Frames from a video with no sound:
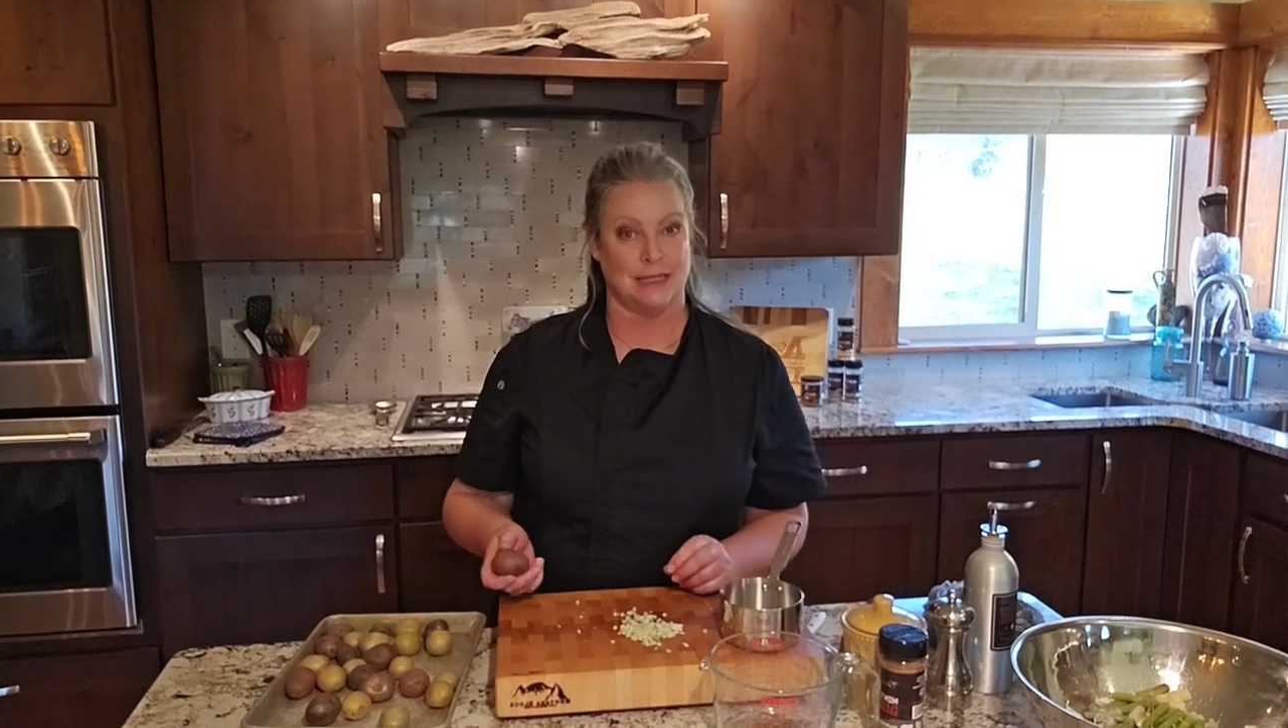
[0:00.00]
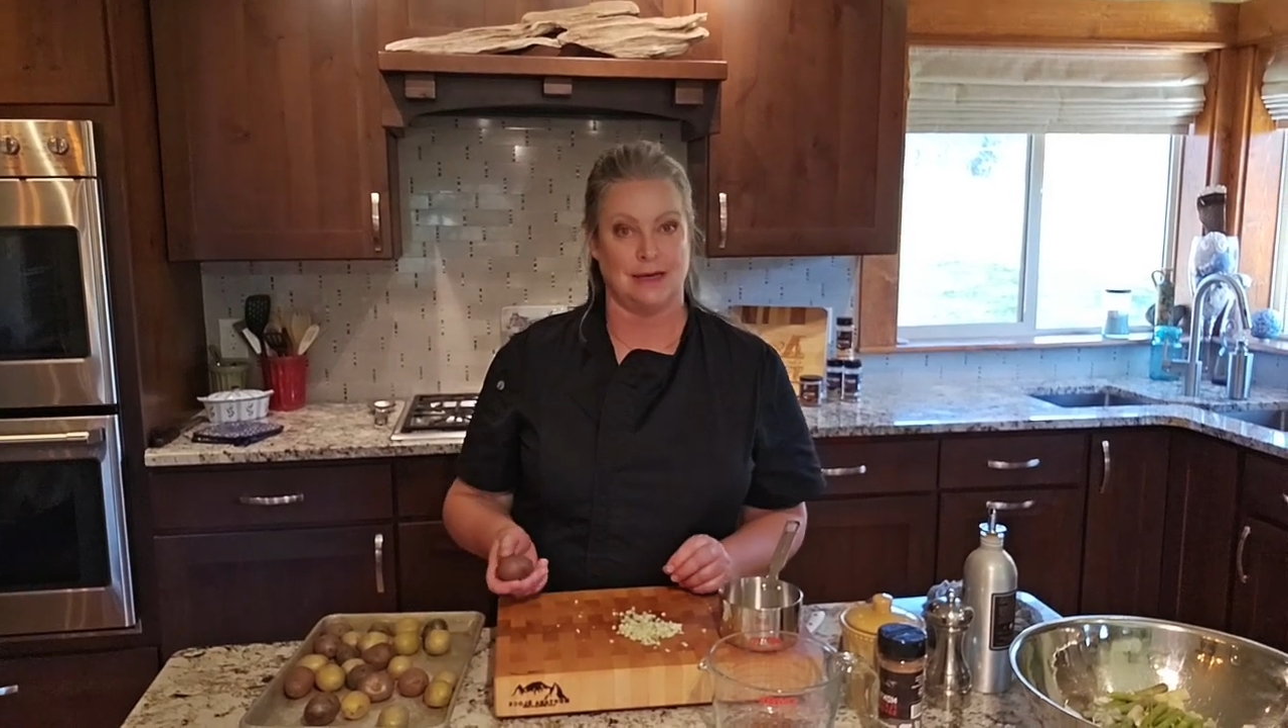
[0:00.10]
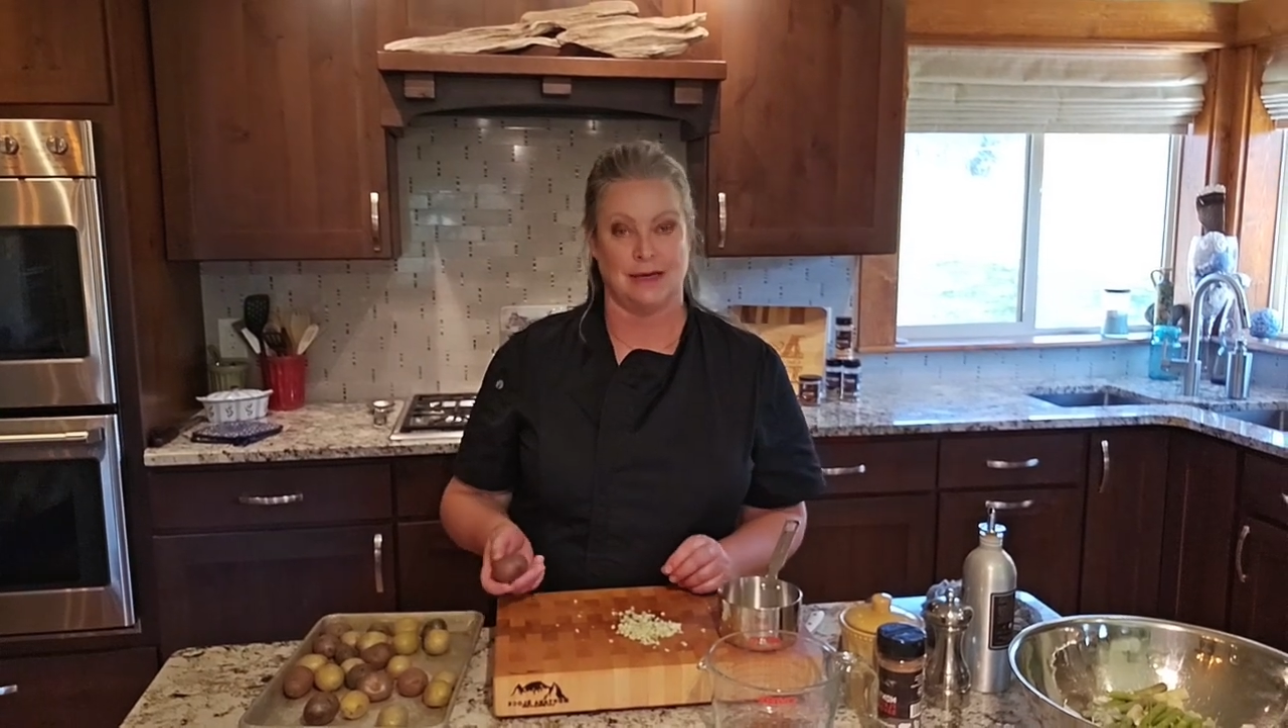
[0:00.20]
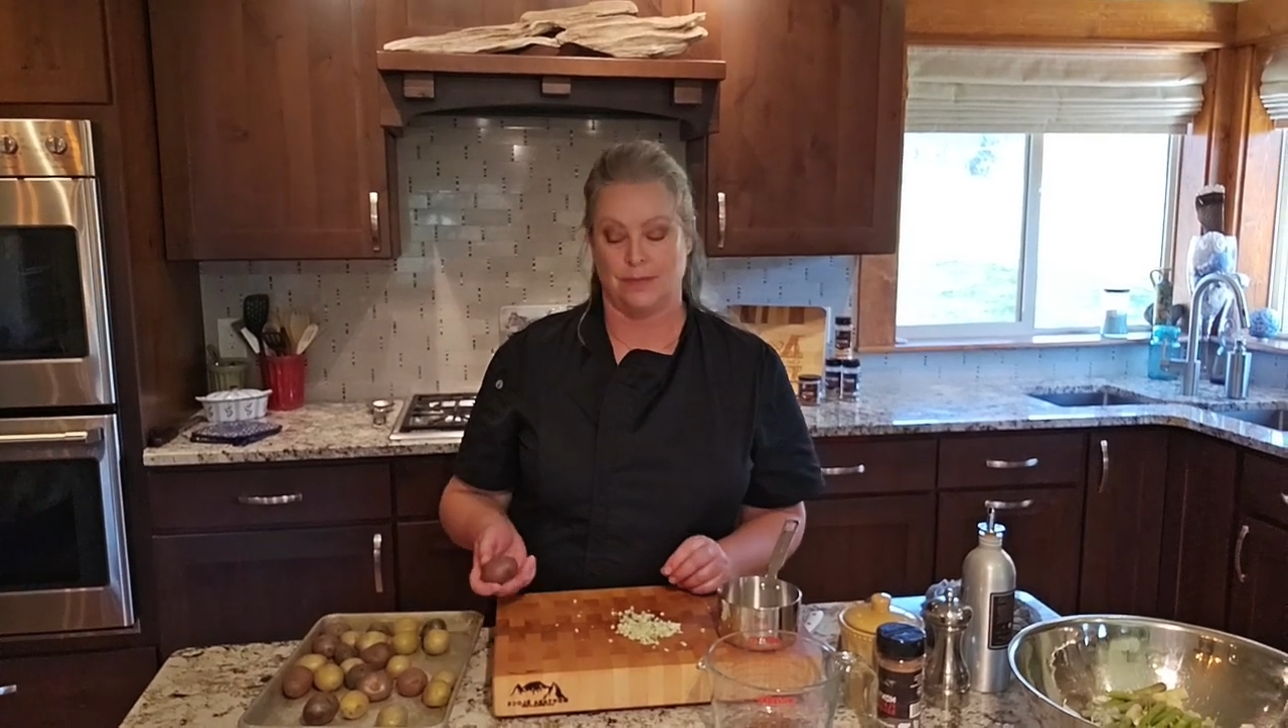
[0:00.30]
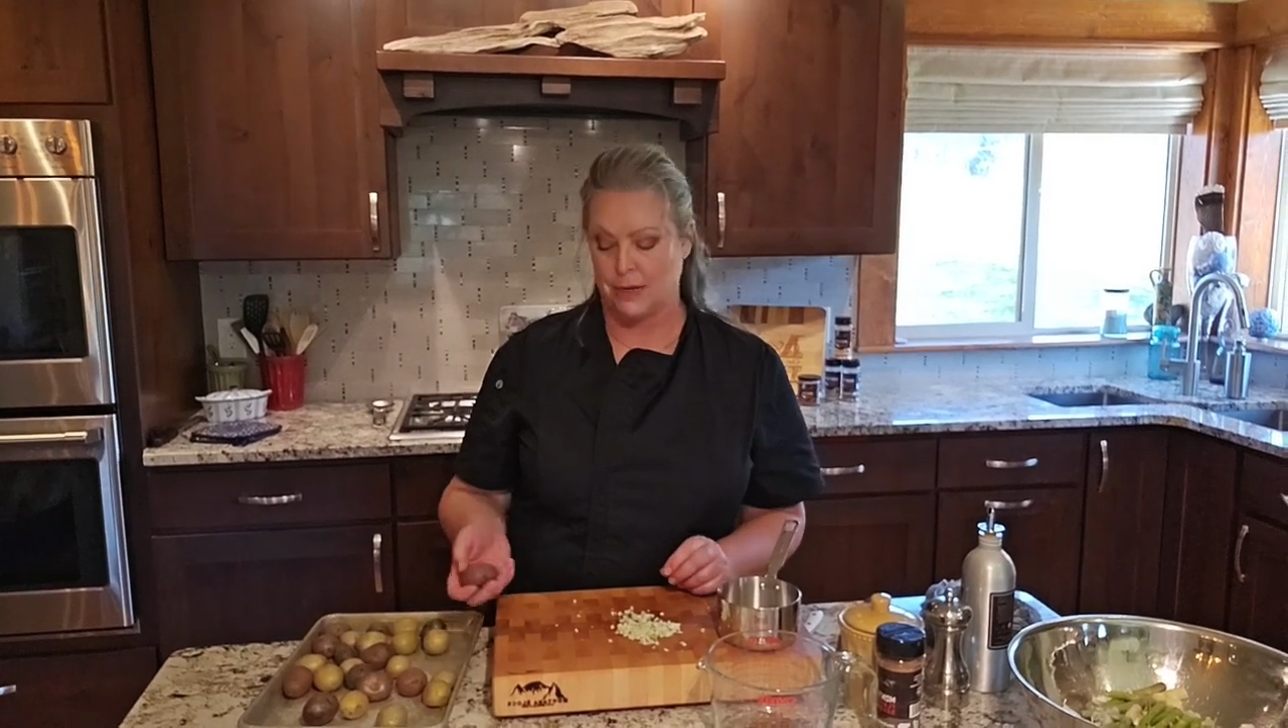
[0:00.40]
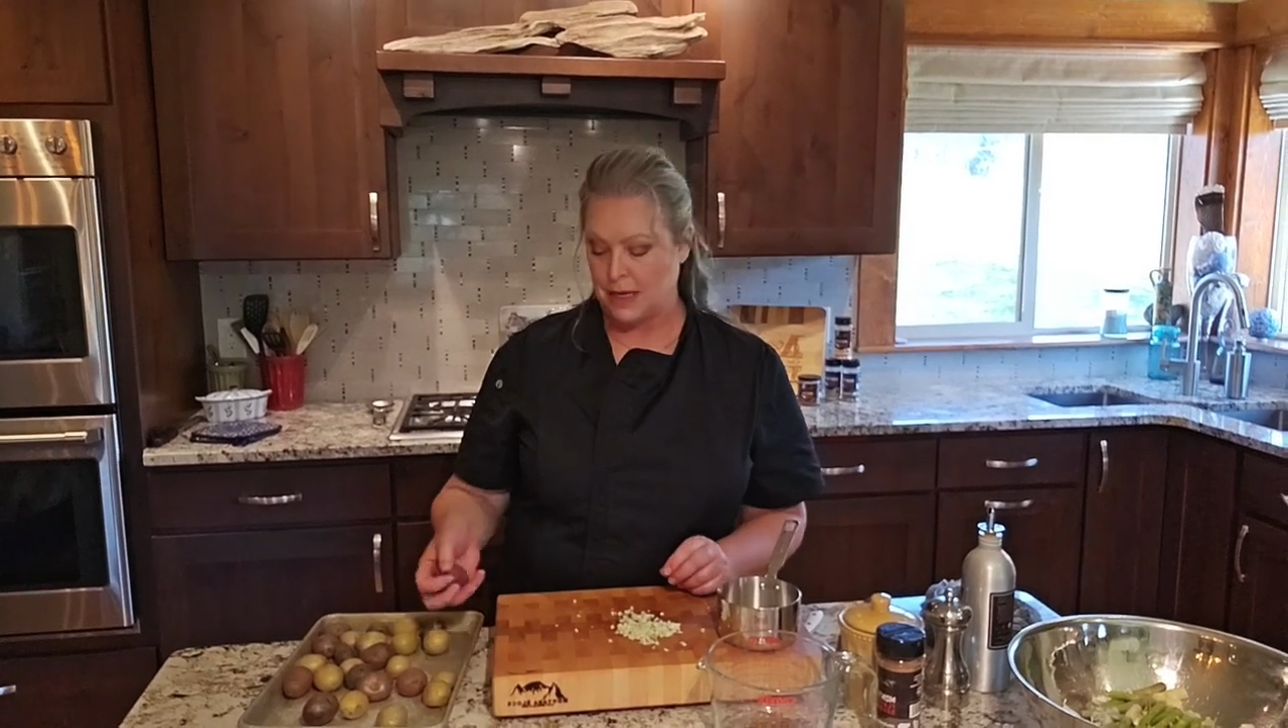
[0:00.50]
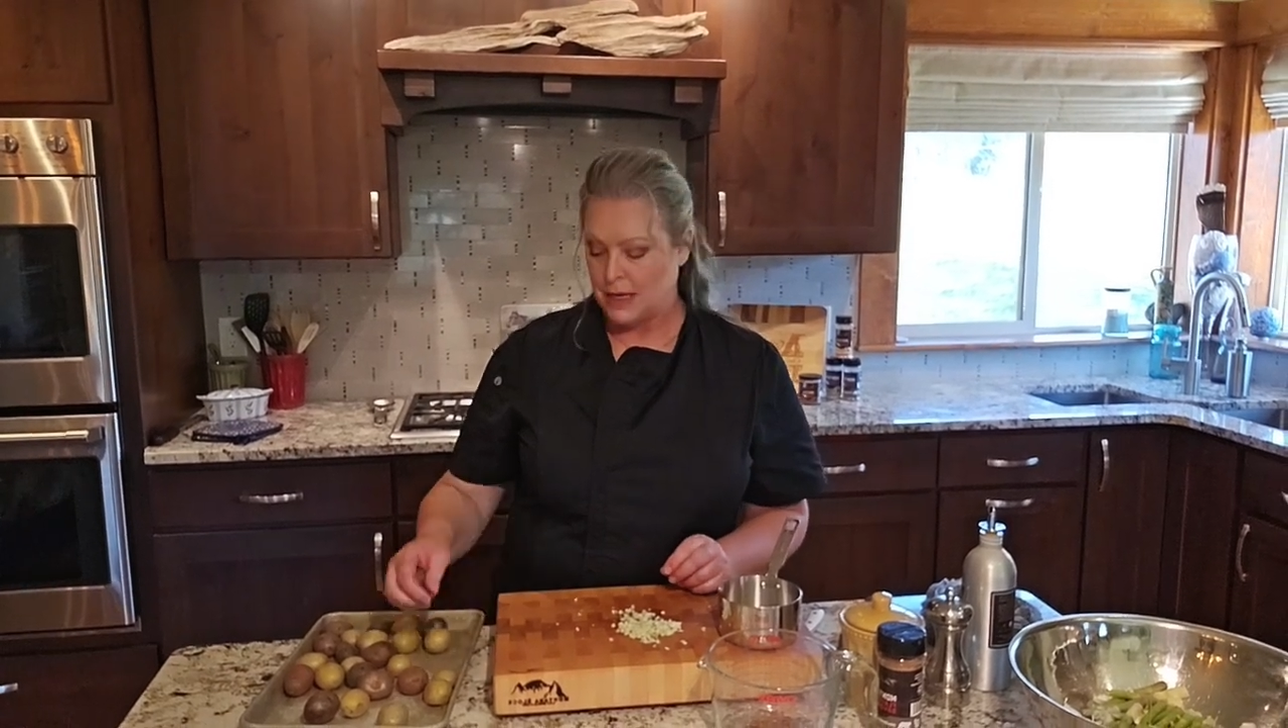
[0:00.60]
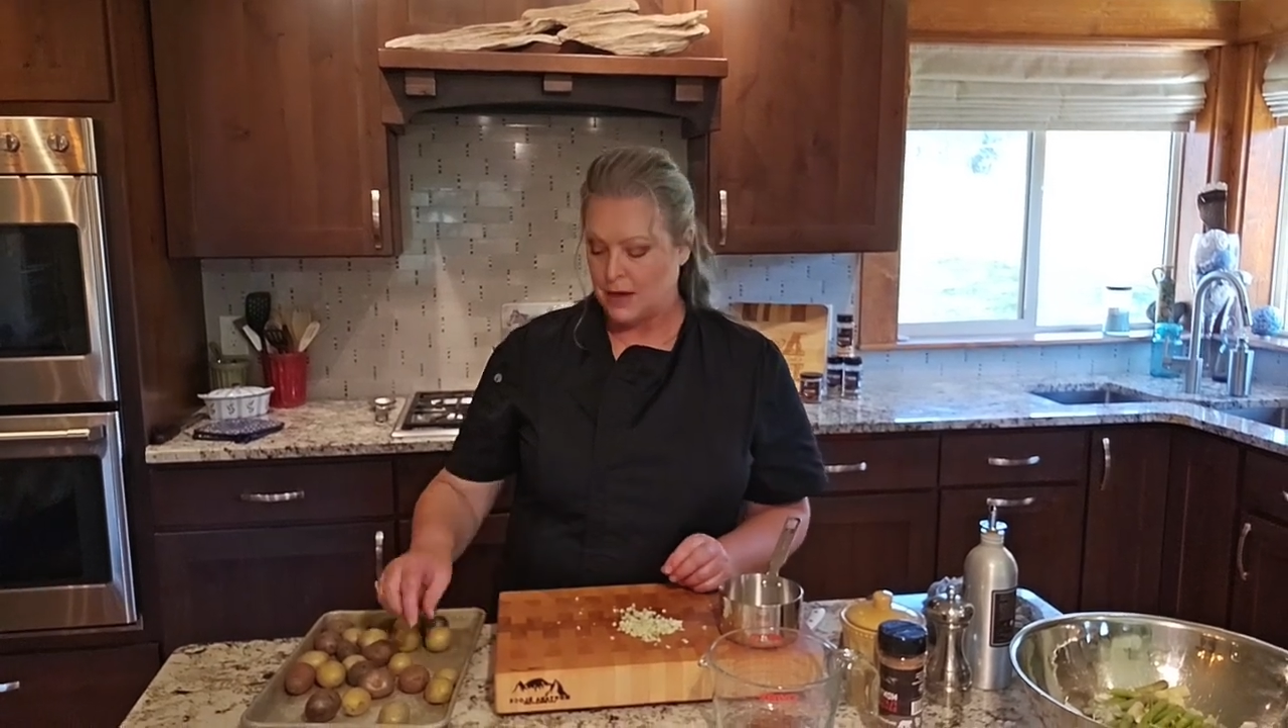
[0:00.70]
them